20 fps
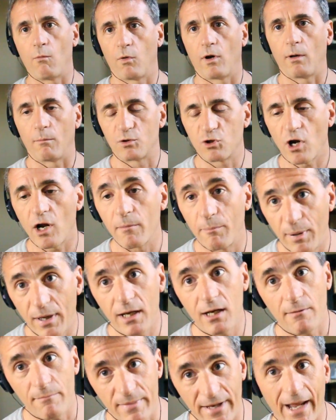trying to pin
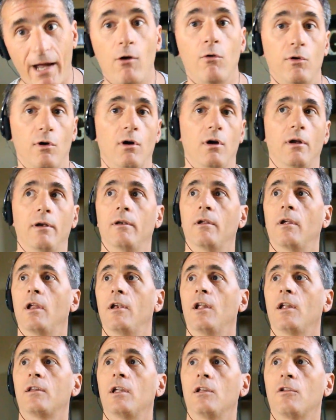them down on, and
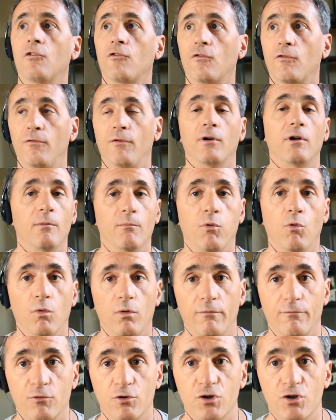I think this is very important
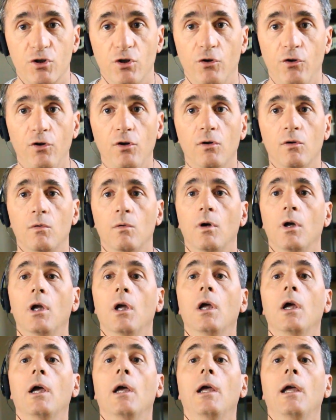for us to do,
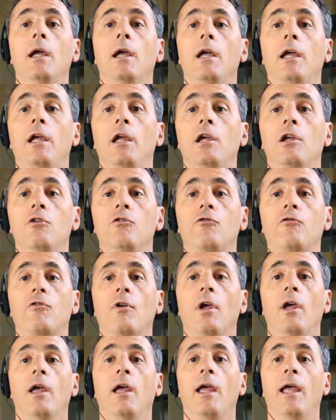is
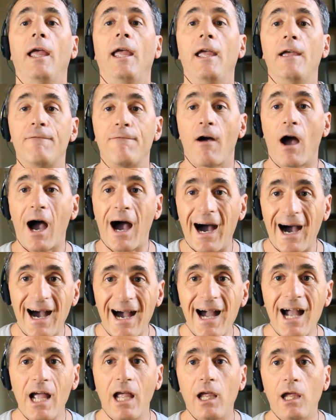if
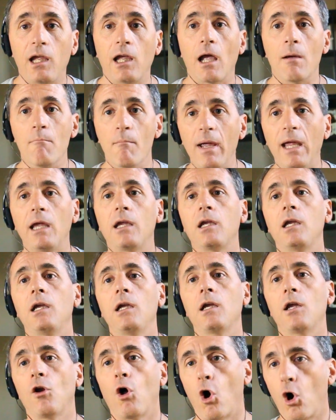I am making
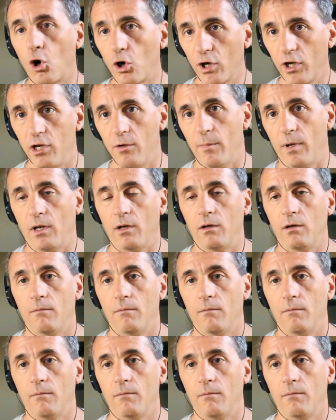an argument